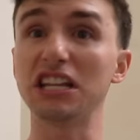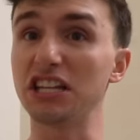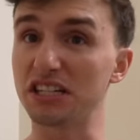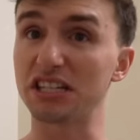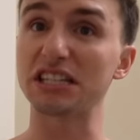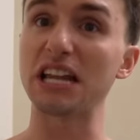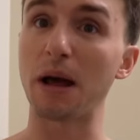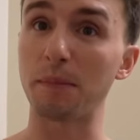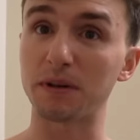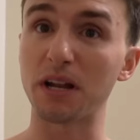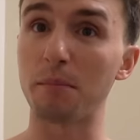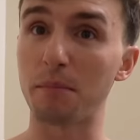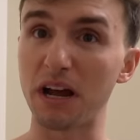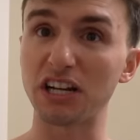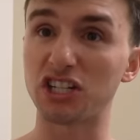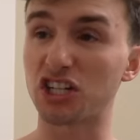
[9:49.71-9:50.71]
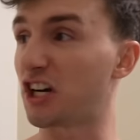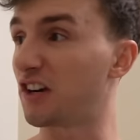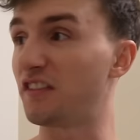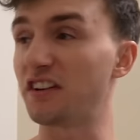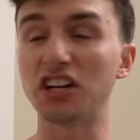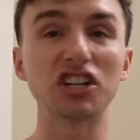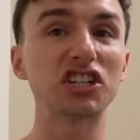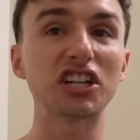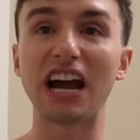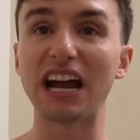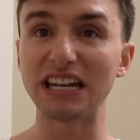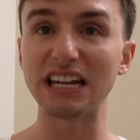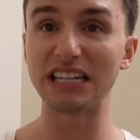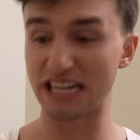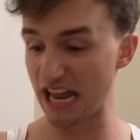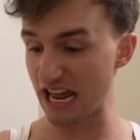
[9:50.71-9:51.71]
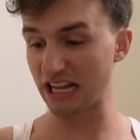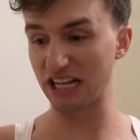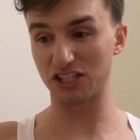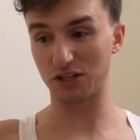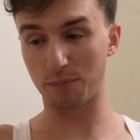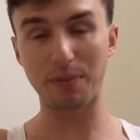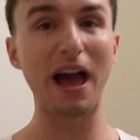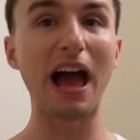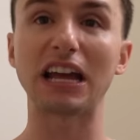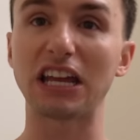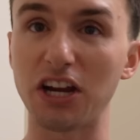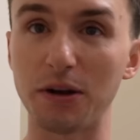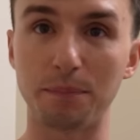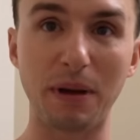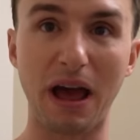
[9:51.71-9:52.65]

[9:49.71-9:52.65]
and you stepped on my turf, and you're trying to take it. So pack your